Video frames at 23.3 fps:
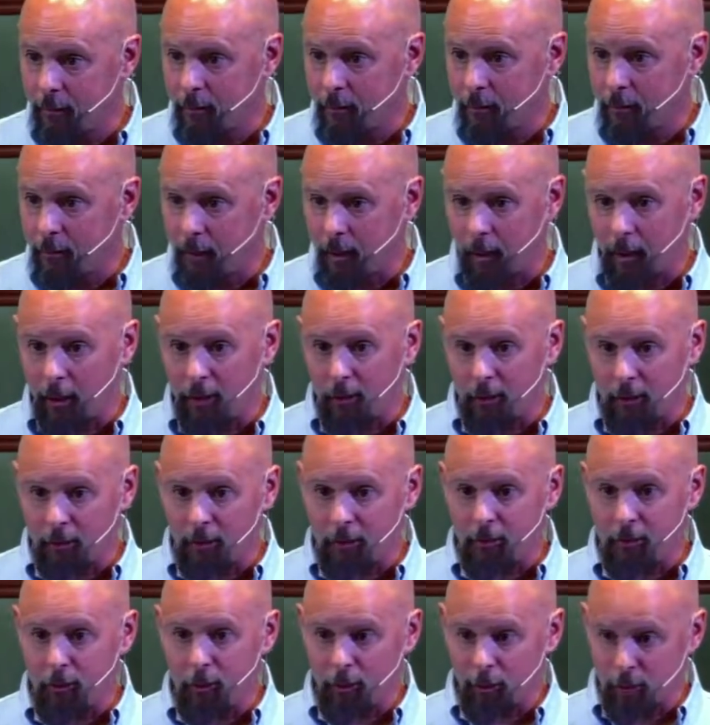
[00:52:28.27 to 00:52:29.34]
because of
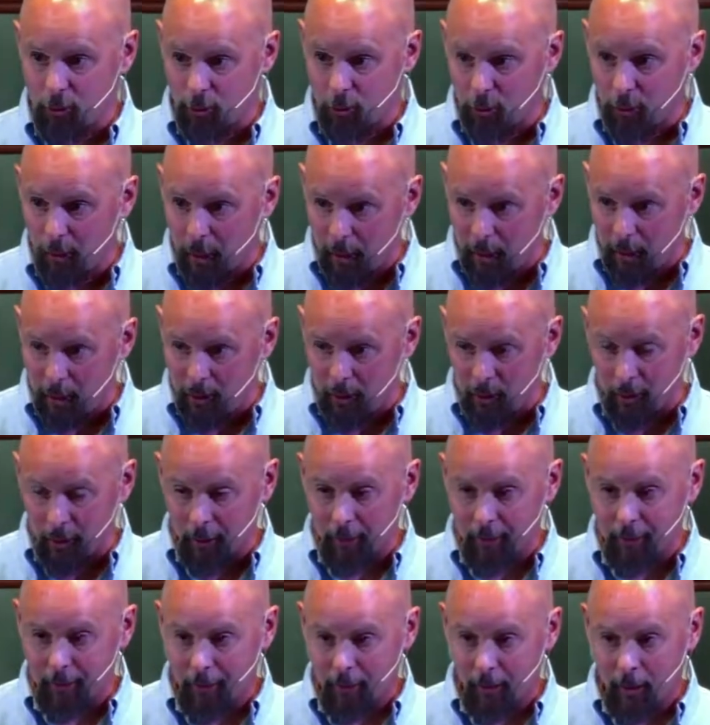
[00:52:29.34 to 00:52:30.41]
your true nature.
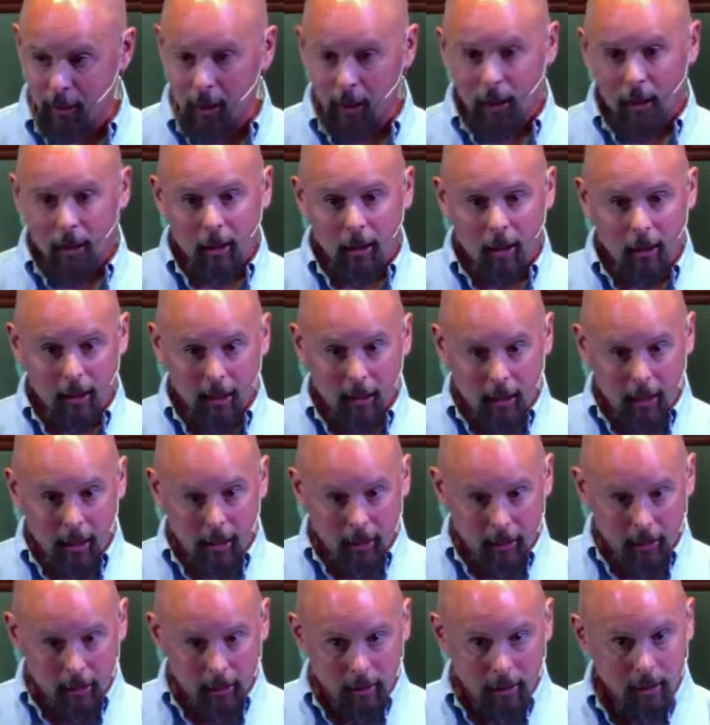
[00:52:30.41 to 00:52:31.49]
Then
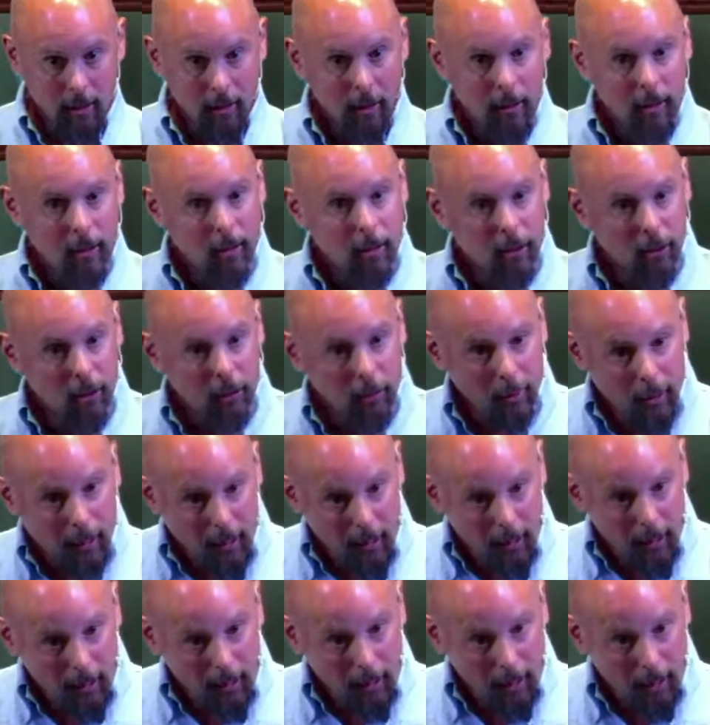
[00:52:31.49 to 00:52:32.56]
you
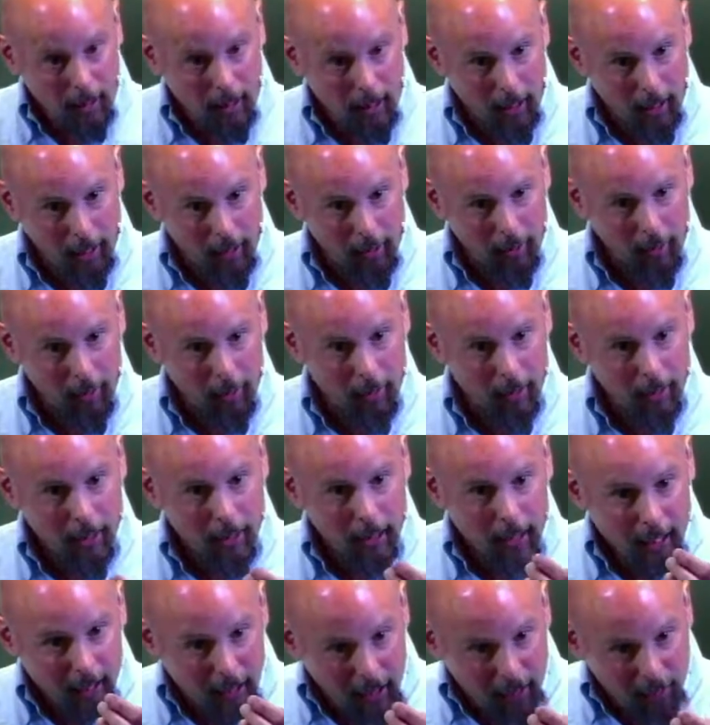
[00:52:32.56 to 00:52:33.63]
inhale
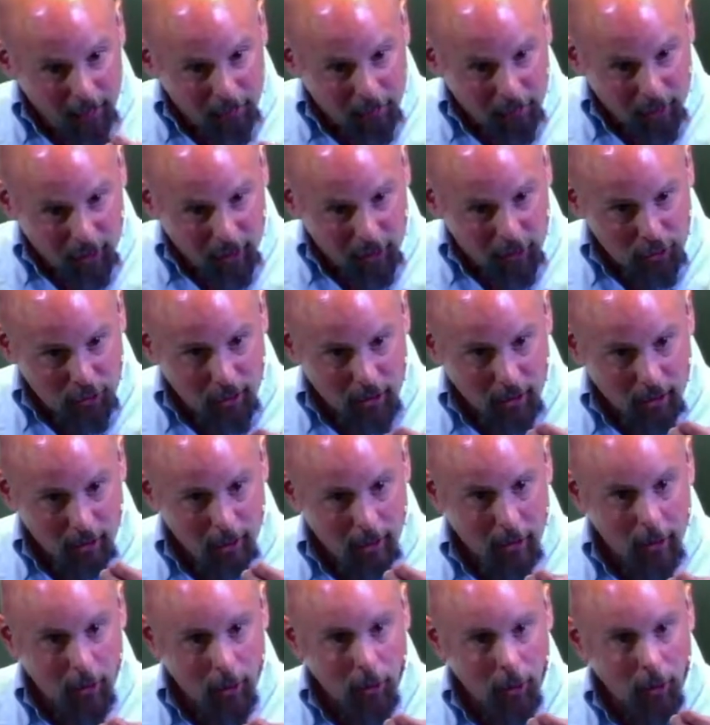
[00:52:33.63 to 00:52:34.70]
and envision
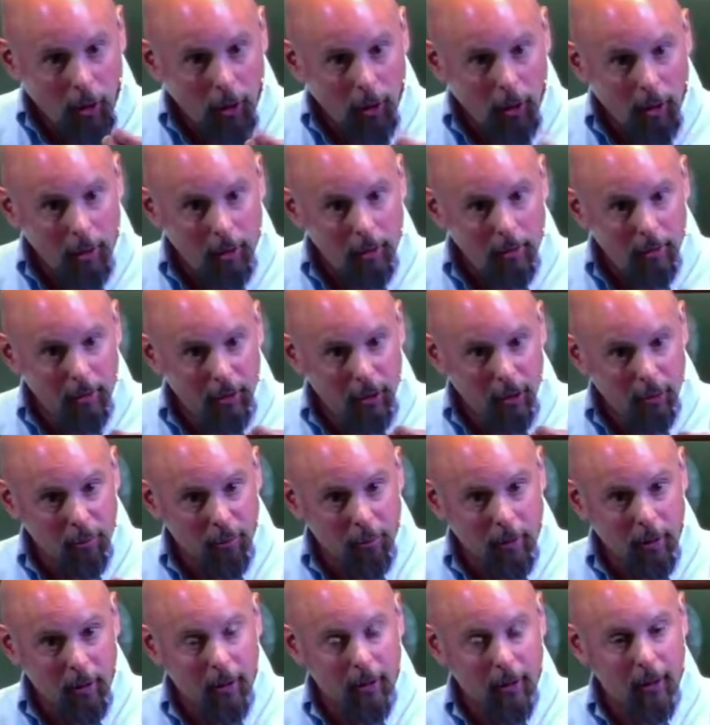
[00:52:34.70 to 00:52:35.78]
all of their
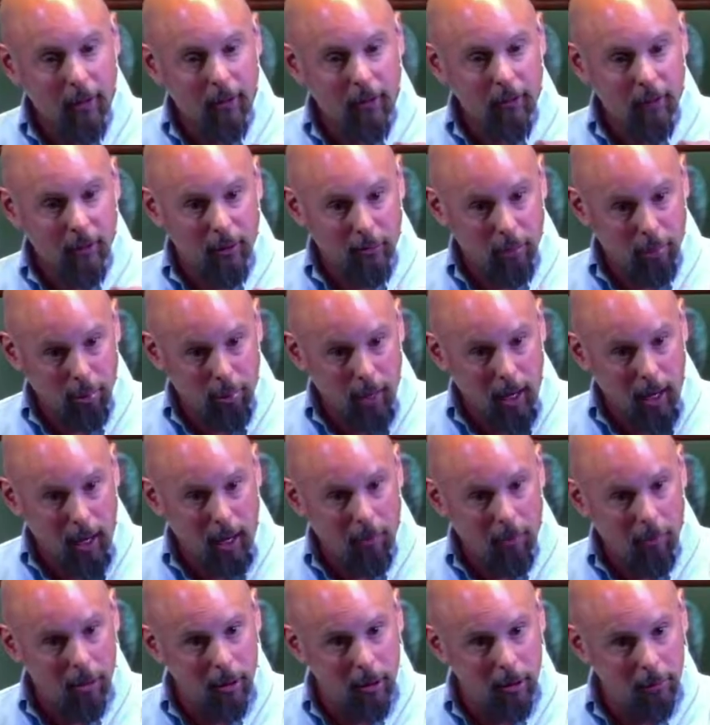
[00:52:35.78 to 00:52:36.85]
burdens and
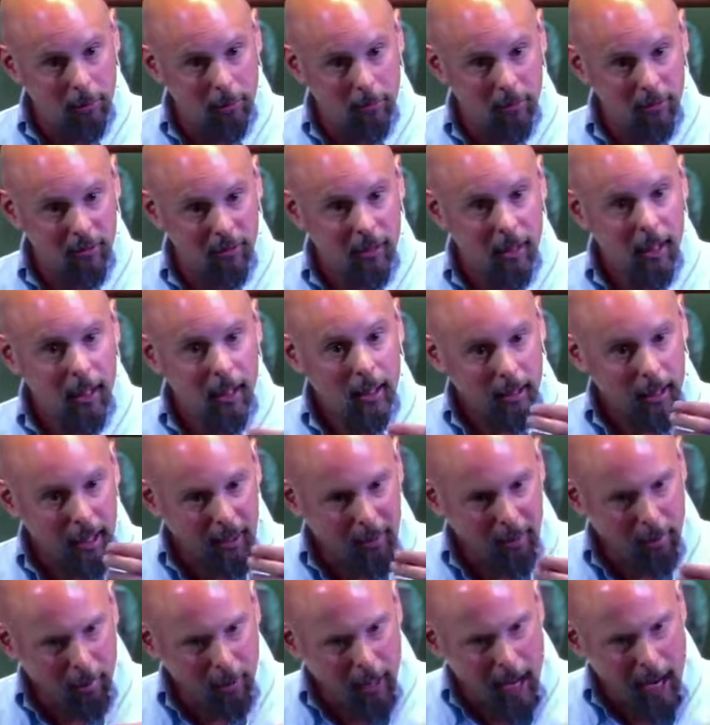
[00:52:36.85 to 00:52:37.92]
problems, like
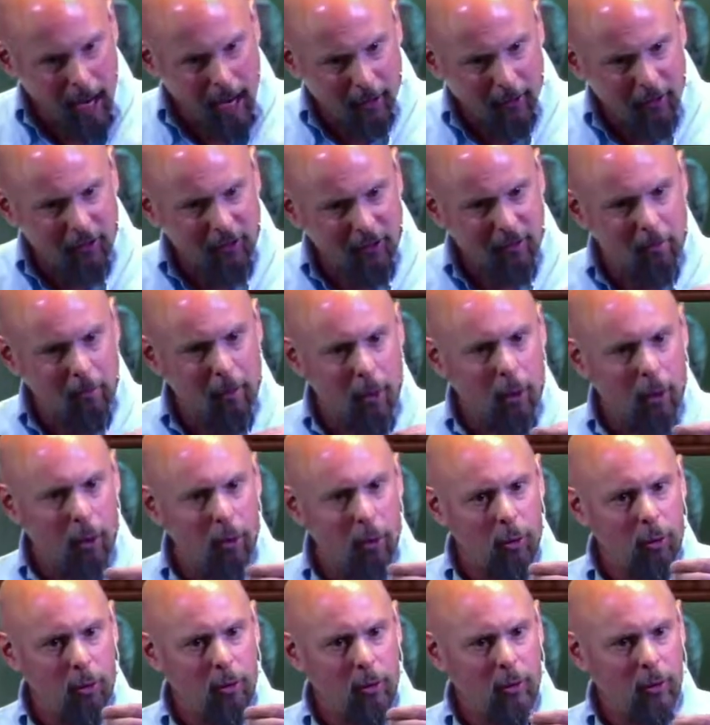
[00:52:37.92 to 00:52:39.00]
black
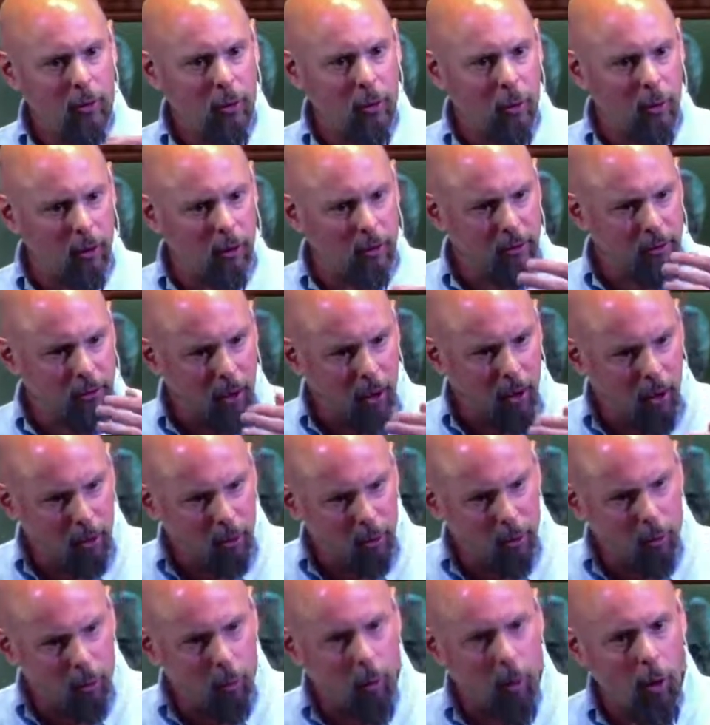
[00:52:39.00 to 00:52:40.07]
smoke or dark
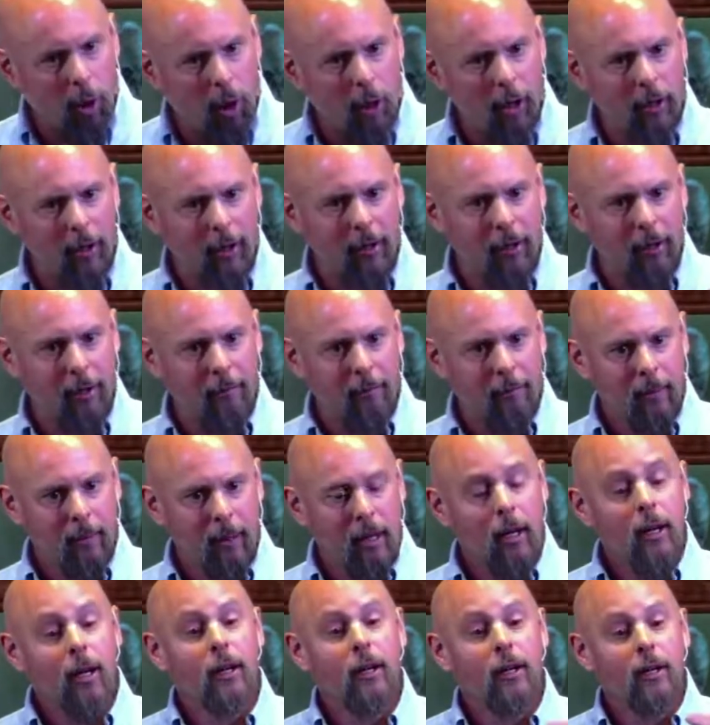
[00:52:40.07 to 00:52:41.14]
water,
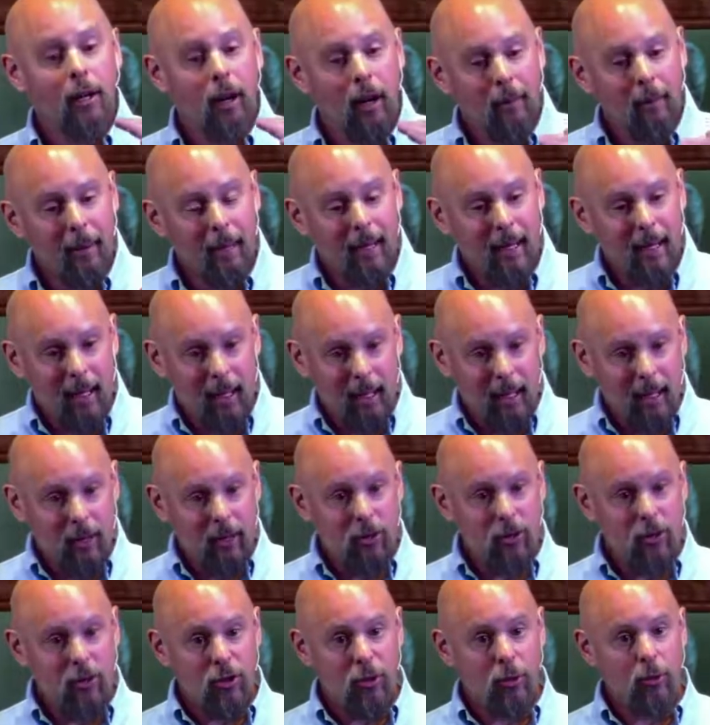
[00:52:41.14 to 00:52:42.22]
coming
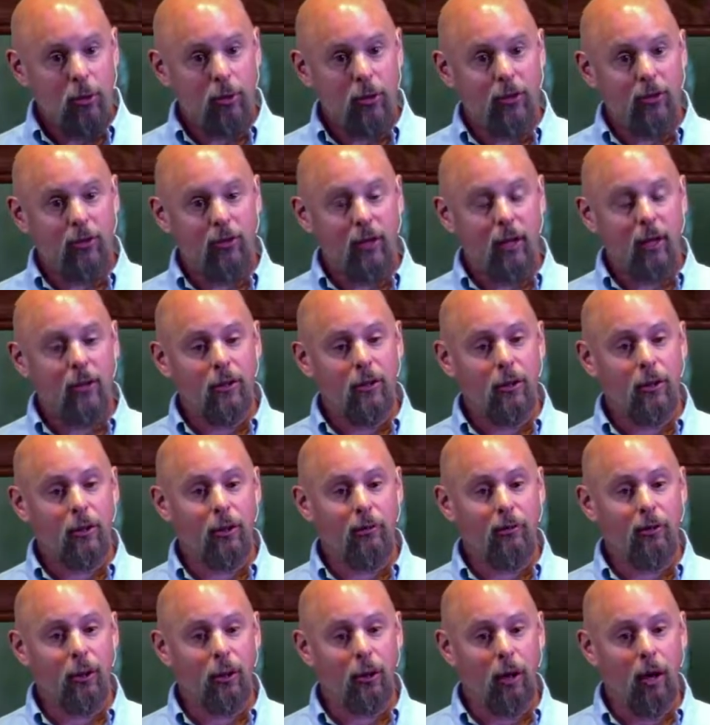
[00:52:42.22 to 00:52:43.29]
into the center
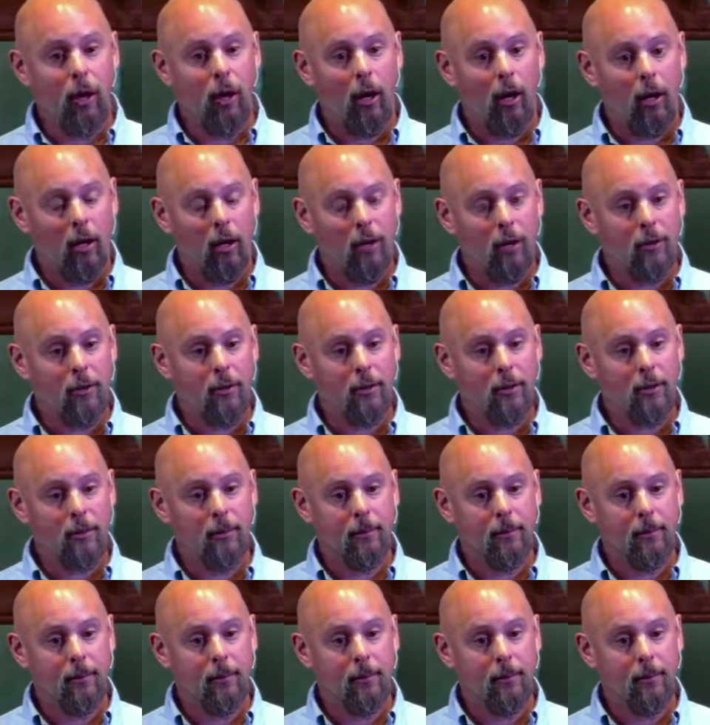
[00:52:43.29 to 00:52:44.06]
of your heart.